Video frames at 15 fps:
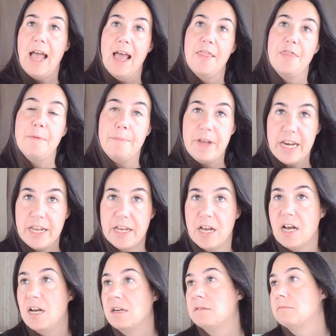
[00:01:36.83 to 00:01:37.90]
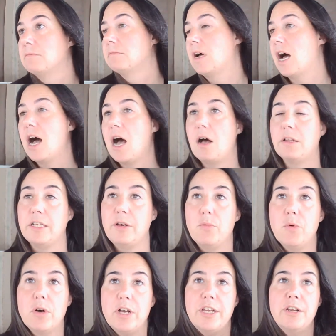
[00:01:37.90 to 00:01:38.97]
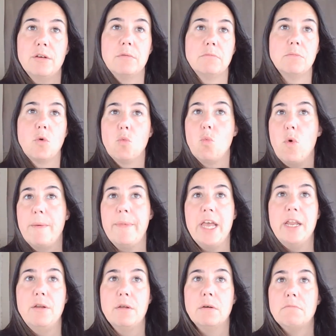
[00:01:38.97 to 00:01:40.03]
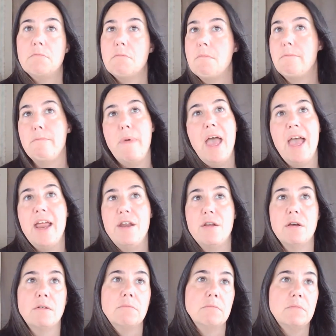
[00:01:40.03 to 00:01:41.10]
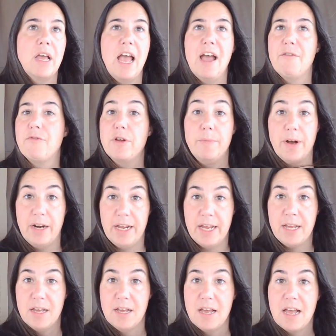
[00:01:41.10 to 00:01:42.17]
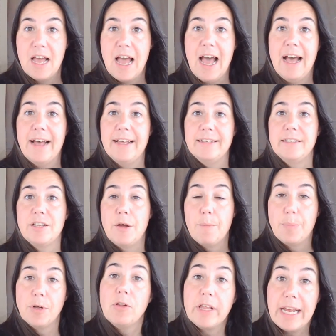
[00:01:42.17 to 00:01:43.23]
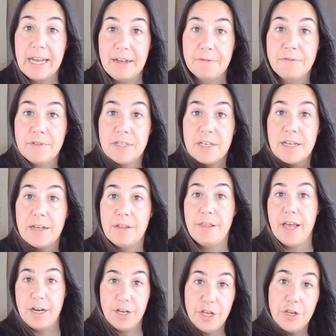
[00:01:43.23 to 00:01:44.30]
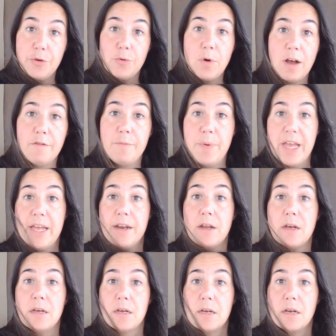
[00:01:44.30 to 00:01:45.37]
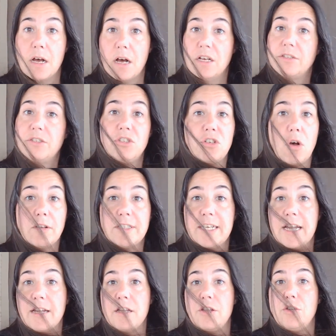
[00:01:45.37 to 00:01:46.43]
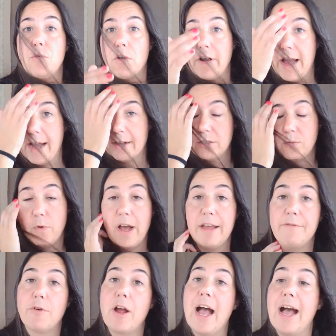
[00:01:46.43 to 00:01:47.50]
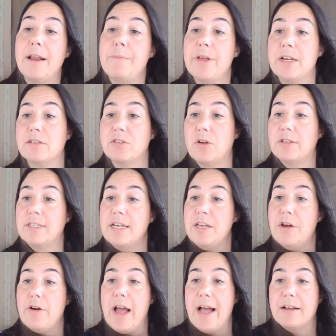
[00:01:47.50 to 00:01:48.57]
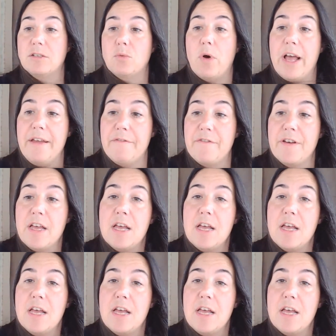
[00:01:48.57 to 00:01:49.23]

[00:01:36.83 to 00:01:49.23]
the media, Hollywood, women, men, everybody has believed that you have been assaulting your ex-wife or had been assaulting your ex-wife